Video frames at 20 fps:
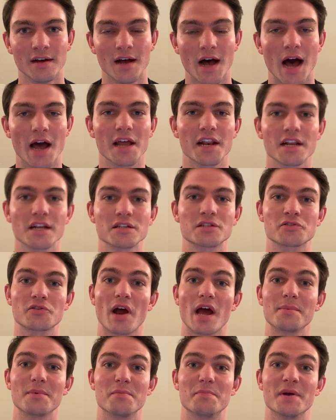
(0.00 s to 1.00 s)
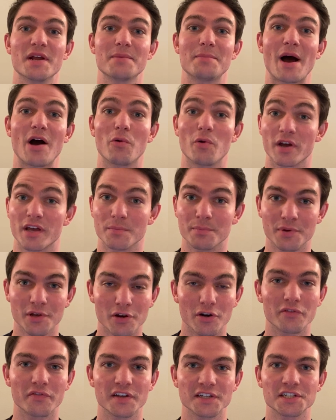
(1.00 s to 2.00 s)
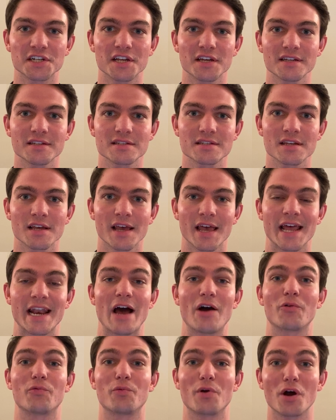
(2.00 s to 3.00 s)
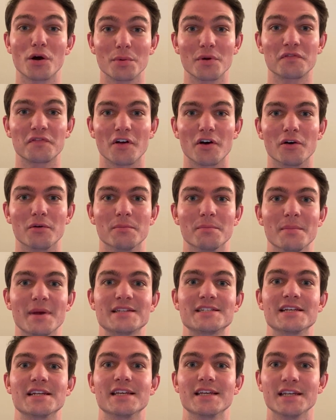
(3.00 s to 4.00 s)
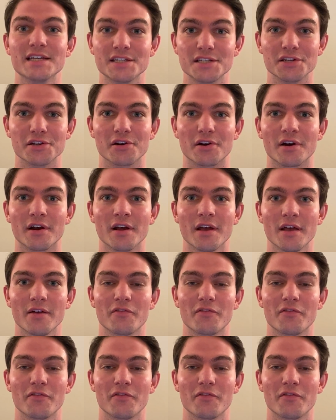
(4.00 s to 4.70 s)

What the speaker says: I'm going to describe a bit about what computer vision is and how Roboflow makes it easier